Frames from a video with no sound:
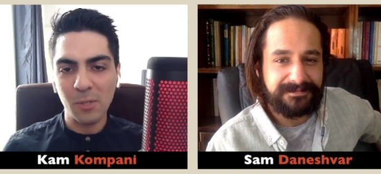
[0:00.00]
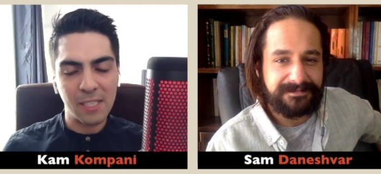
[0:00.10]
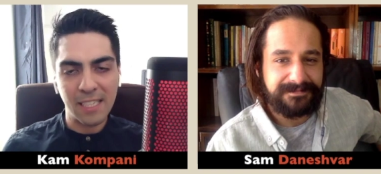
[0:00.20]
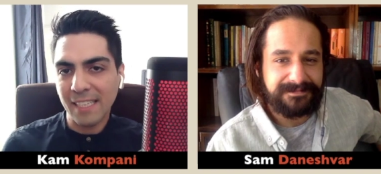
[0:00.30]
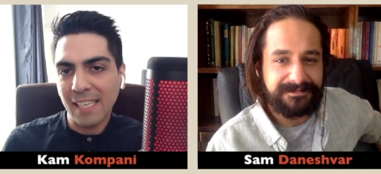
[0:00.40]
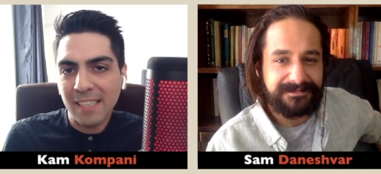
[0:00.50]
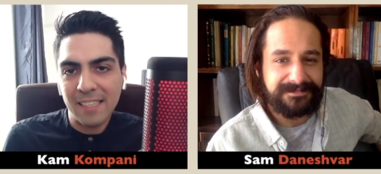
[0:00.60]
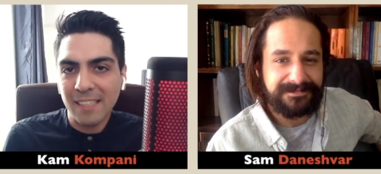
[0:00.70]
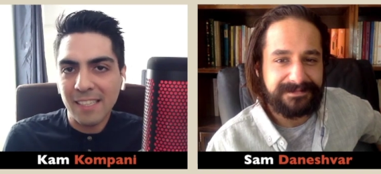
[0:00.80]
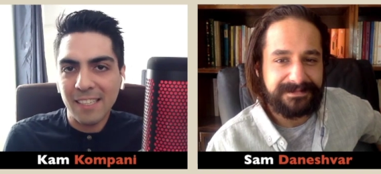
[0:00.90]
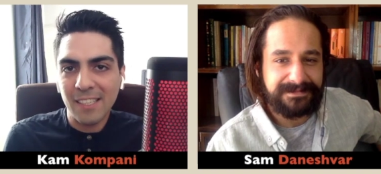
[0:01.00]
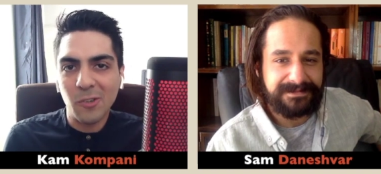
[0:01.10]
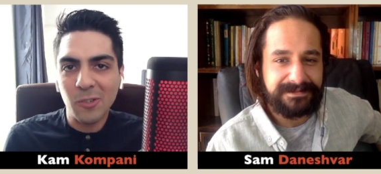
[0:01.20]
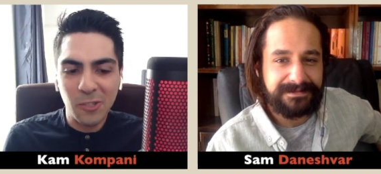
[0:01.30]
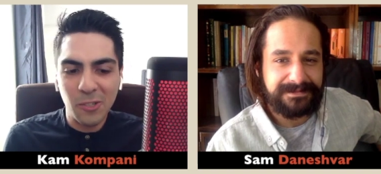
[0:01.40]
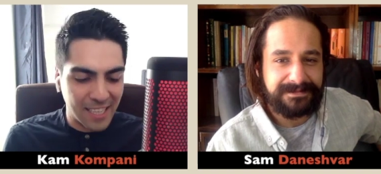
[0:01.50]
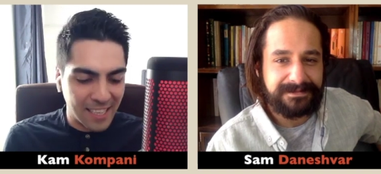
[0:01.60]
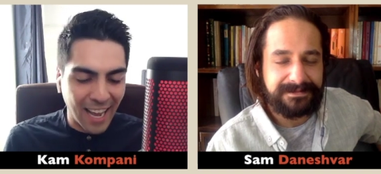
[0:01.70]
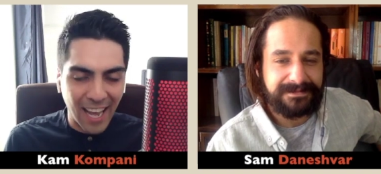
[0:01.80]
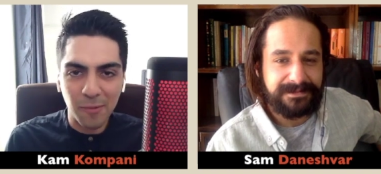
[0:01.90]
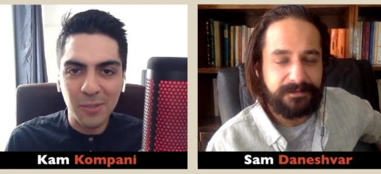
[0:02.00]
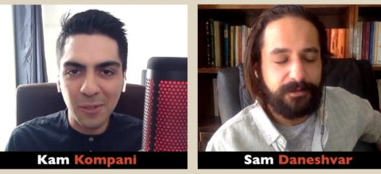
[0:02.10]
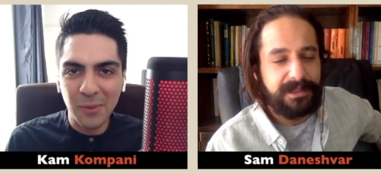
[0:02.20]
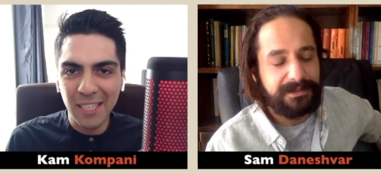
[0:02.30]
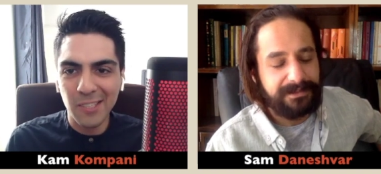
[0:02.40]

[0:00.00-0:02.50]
Speaker 1: was like that. You know, you can have something yeah.